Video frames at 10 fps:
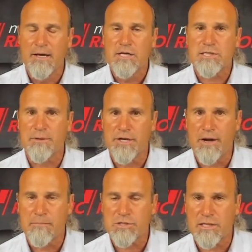some of the
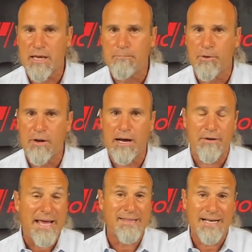numbers that they put out
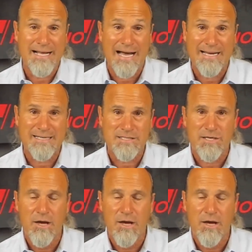and the guidance.